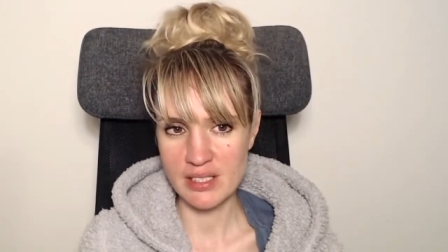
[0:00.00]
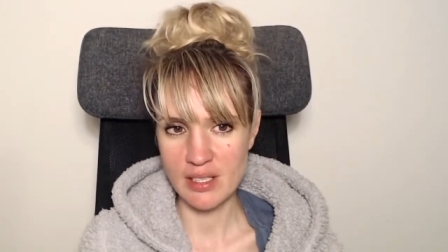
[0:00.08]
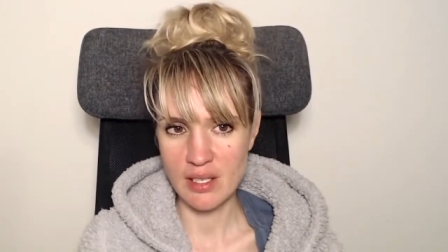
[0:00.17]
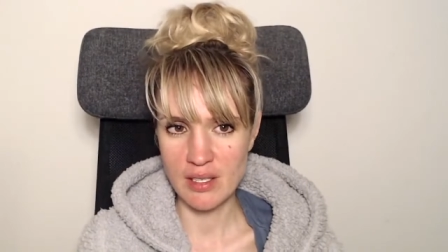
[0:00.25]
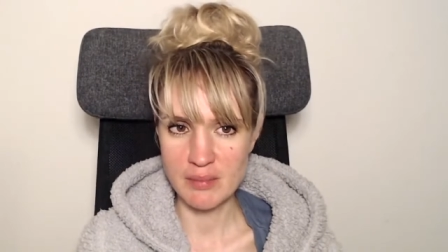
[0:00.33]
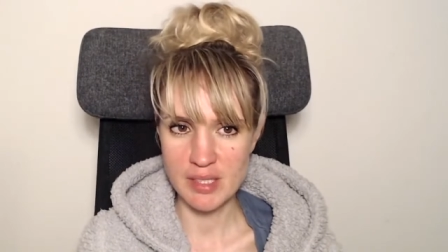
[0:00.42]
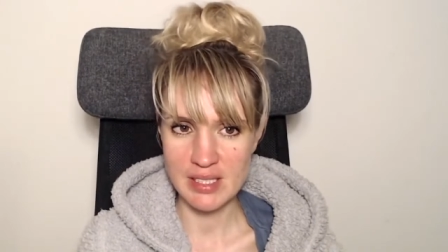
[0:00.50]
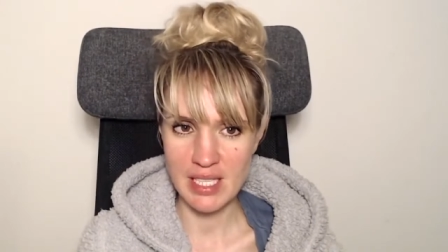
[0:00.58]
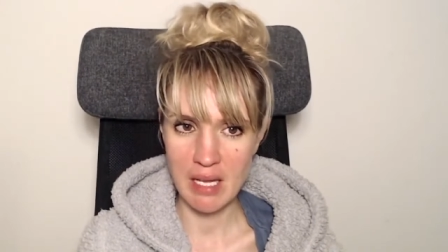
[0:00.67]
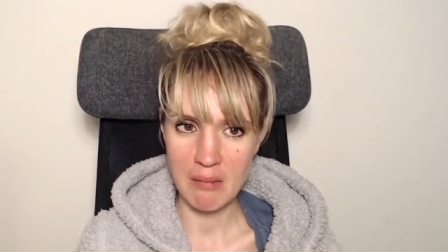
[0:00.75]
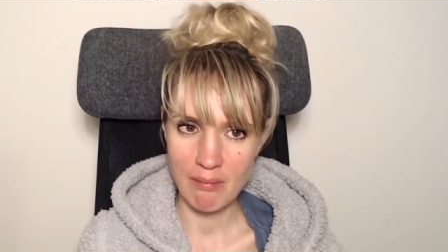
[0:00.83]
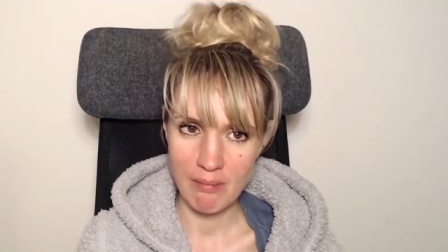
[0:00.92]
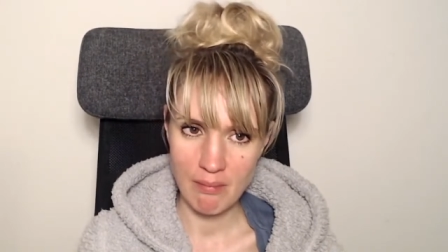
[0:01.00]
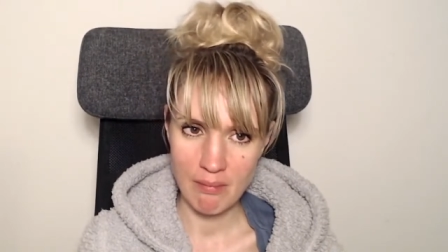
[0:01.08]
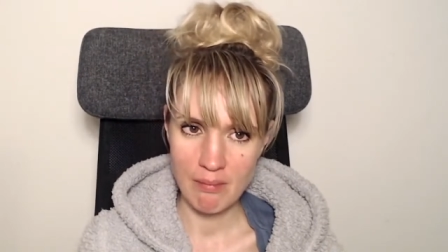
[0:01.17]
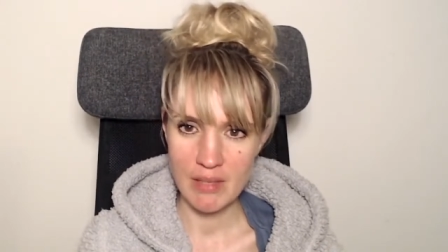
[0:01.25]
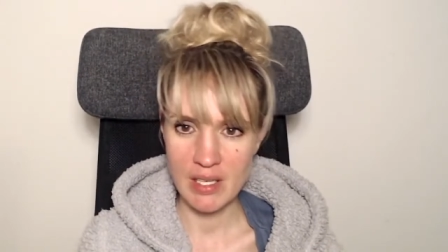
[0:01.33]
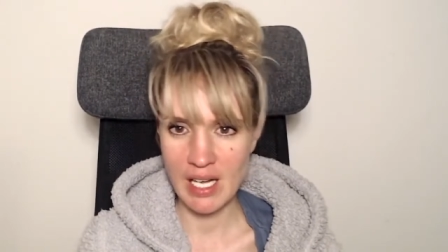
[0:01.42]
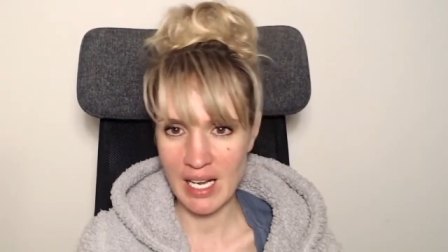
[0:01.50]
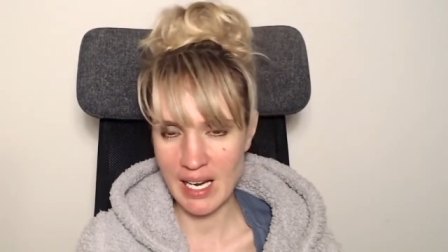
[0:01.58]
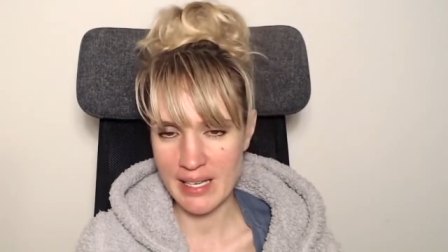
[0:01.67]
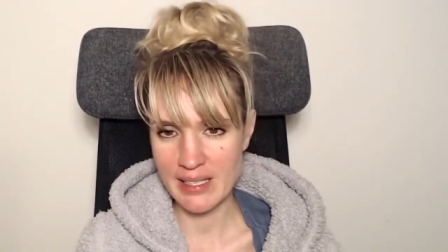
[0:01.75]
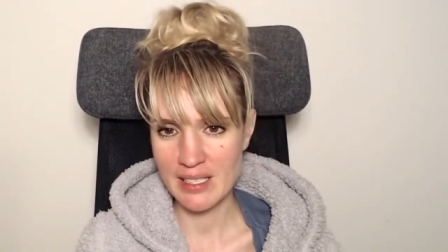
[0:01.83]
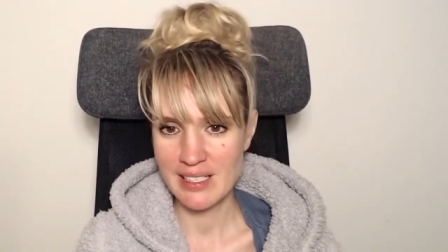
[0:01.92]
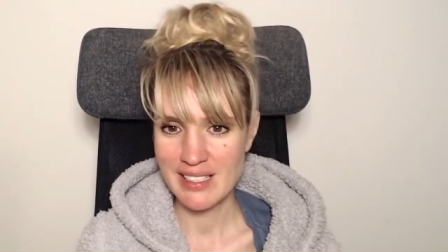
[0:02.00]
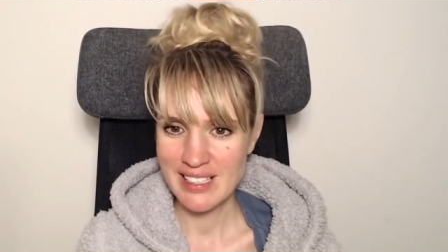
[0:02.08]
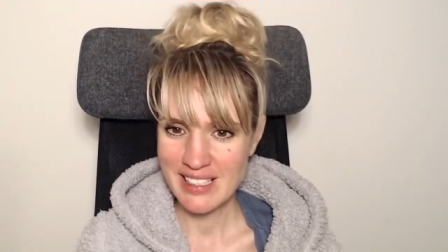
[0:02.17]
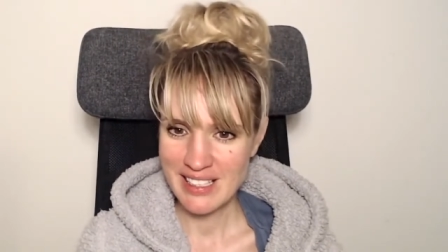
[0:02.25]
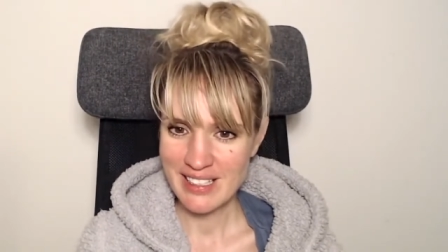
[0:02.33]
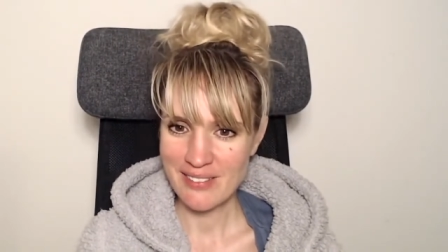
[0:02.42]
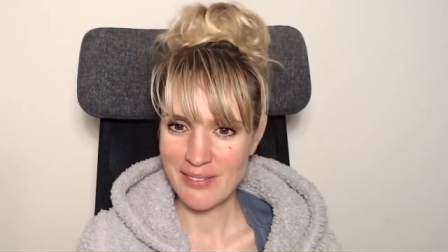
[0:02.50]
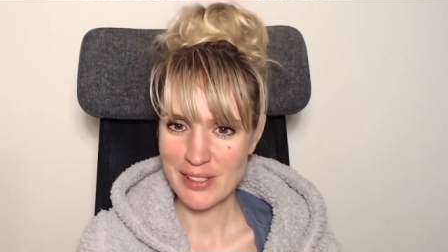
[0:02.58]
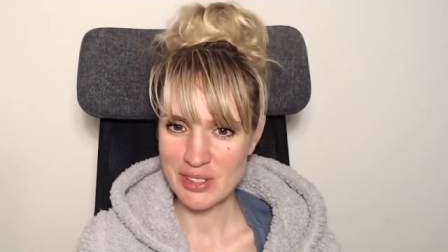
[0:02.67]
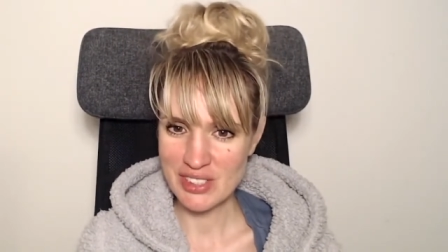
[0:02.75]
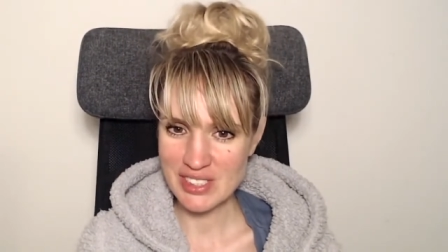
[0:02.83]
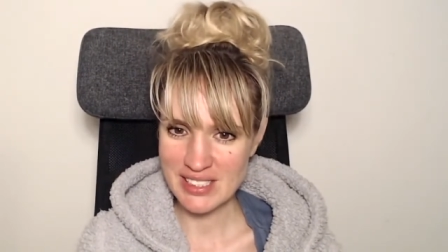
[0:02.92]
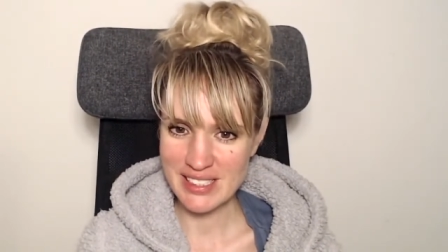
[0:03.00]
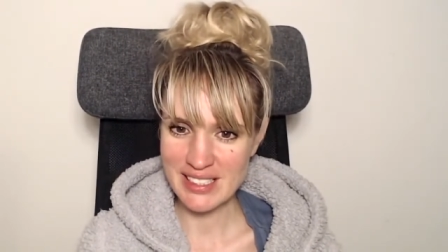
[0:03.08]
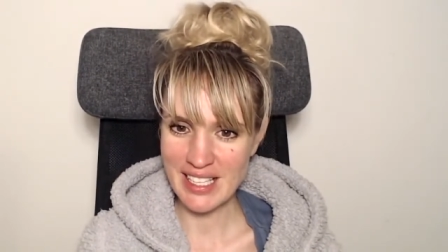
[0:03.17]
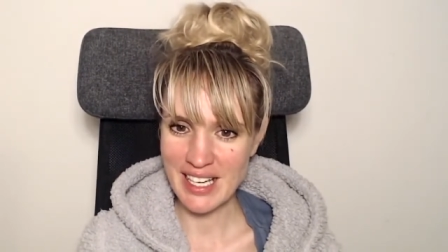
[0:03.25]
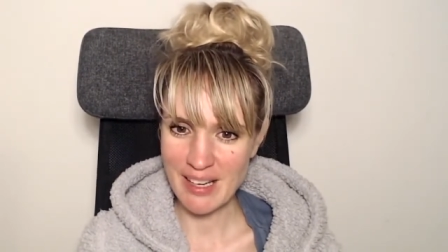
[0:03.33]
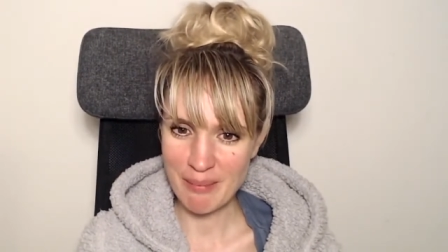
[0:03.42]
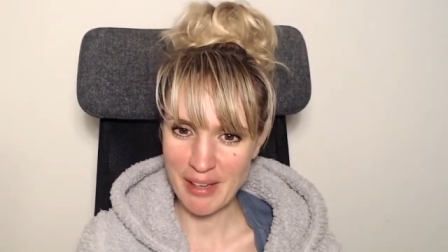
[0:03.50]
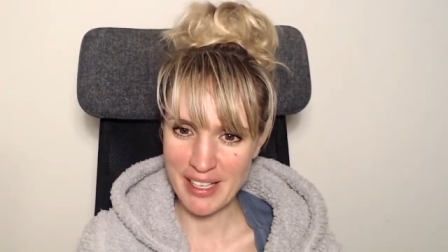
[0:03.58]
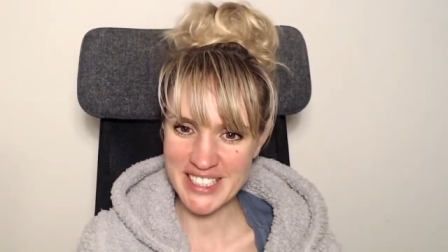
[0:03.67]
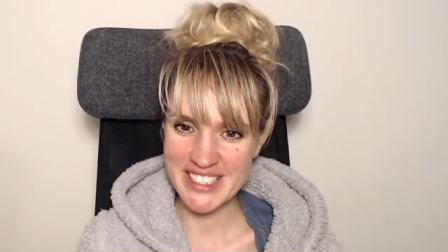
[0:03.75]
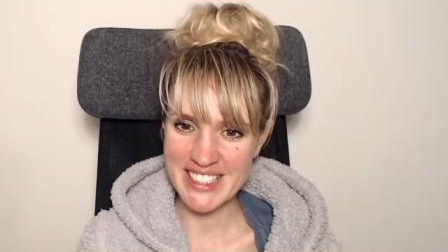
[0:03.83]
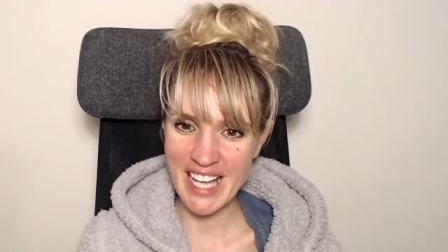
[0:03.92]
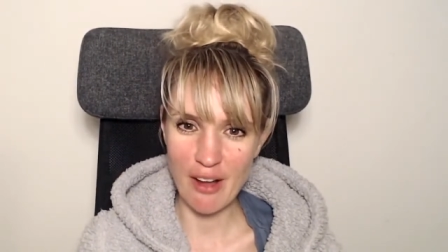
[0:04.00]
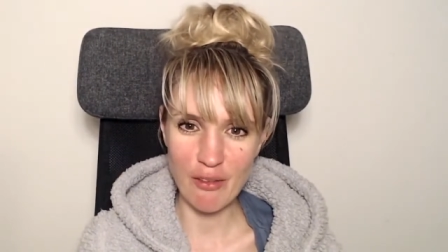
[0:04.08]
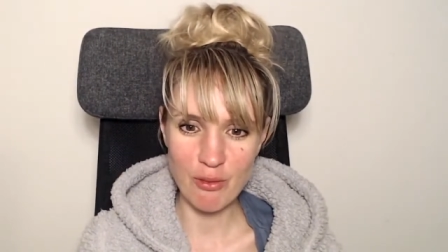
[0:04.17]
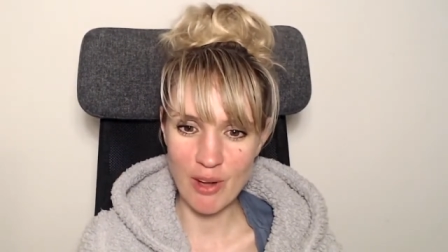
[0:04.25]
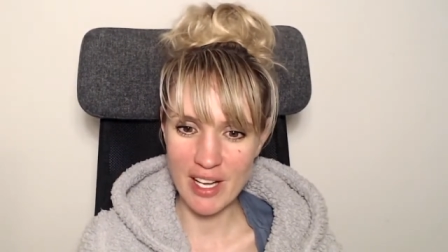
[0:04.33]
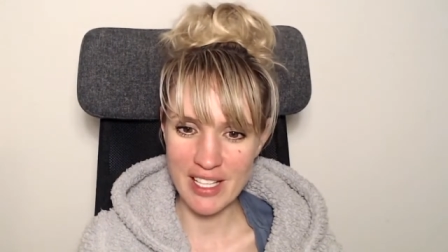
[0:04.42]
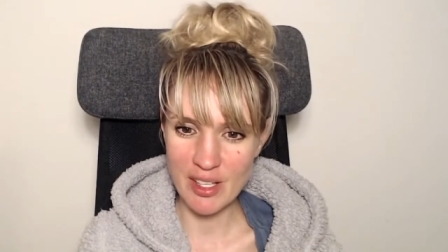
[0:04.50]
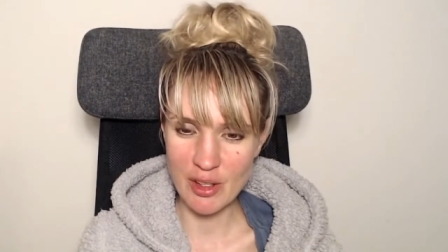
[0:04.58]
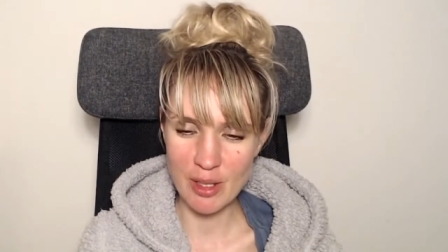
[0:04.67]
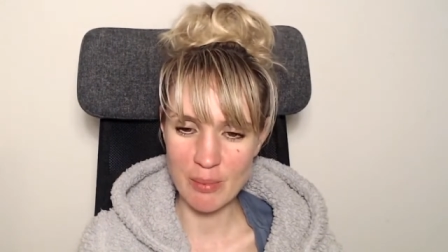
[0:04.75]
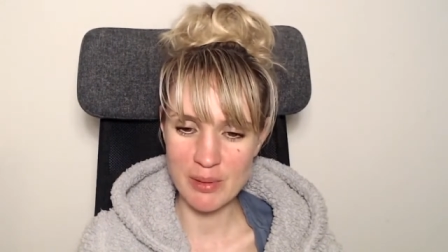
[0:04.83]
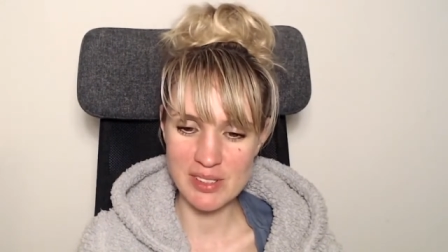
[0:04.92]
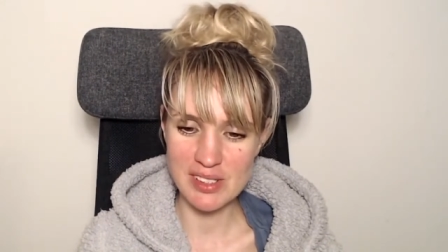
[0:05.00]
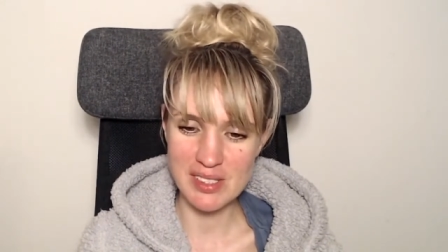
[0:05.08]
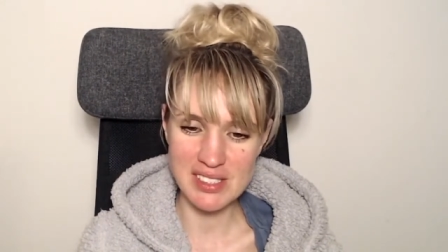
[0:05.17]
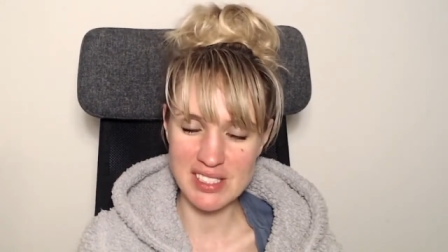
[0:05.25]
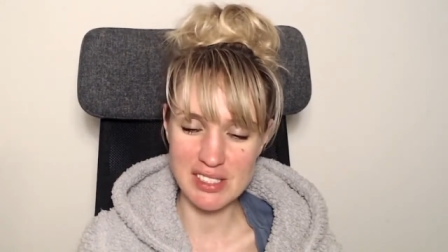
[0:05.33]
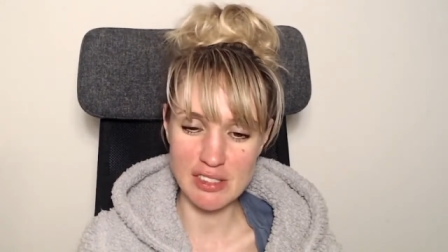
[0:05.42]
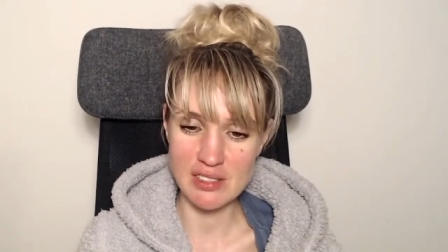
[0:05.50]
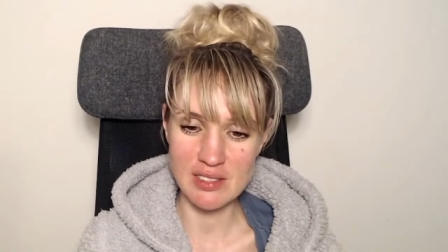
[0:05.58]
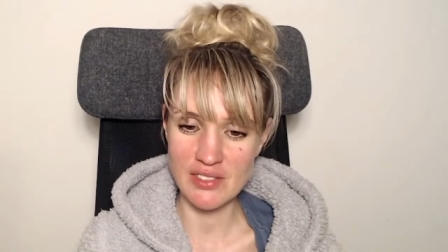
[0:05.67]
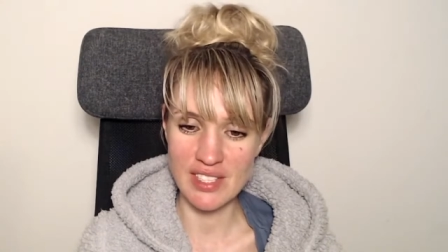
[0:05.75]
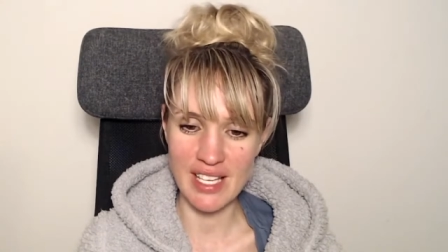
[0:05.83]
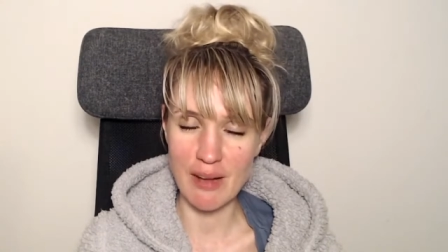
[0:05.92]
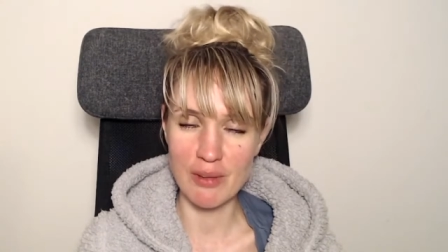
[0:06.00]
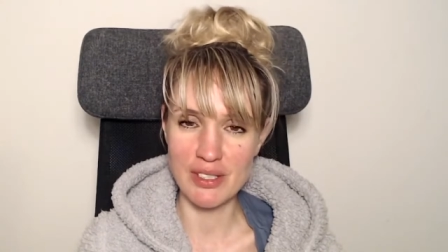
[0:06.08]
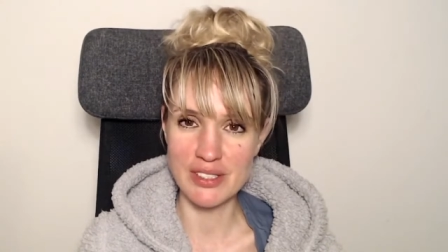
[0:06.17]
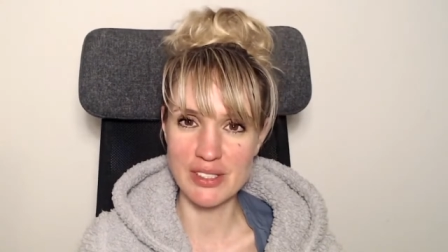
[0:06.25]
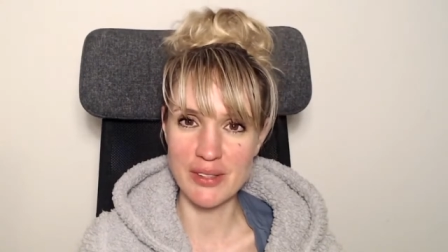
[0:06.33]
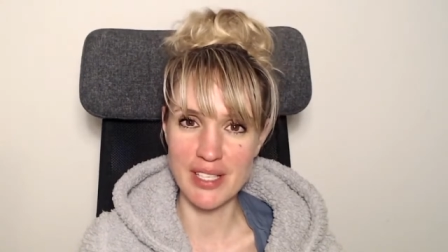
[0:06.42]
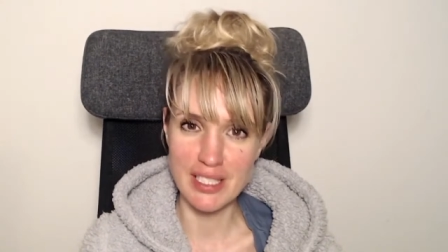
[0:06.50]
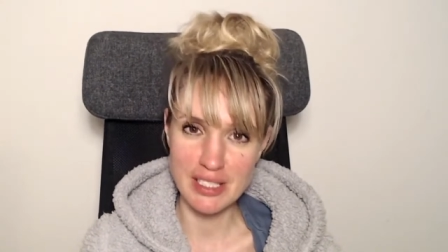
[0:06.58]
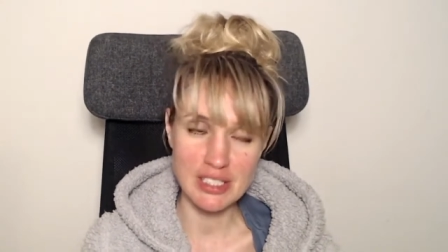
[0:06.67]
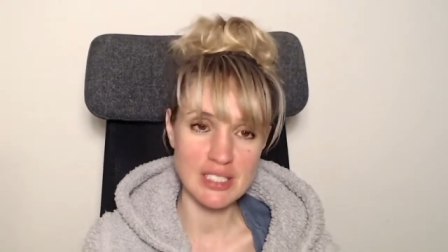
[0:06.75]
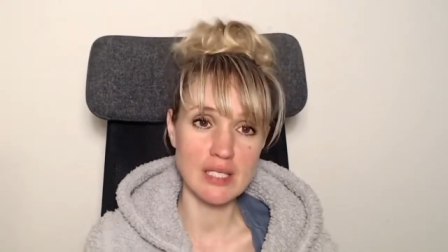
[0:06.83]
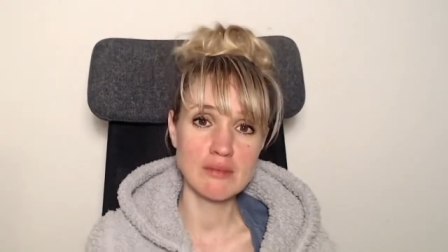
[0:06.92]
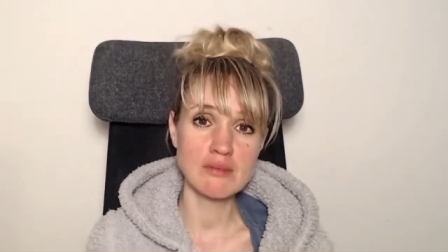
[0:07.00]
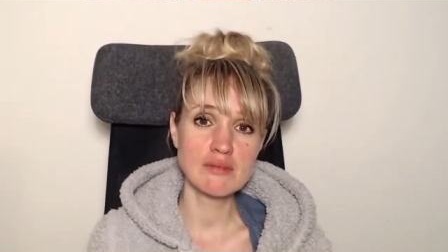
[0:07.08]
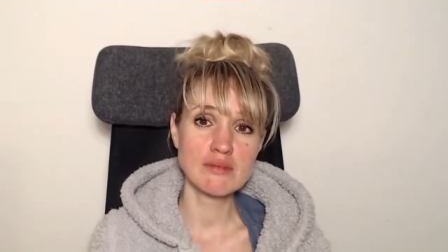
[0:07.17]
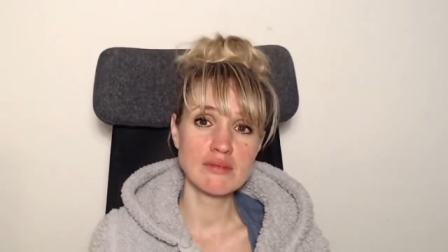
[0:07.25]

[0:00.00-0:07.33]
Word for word: So I'm just like, you know how like when you're sitting there by yourself working on the computer, sometimes you just forget what you're doing. You're just like,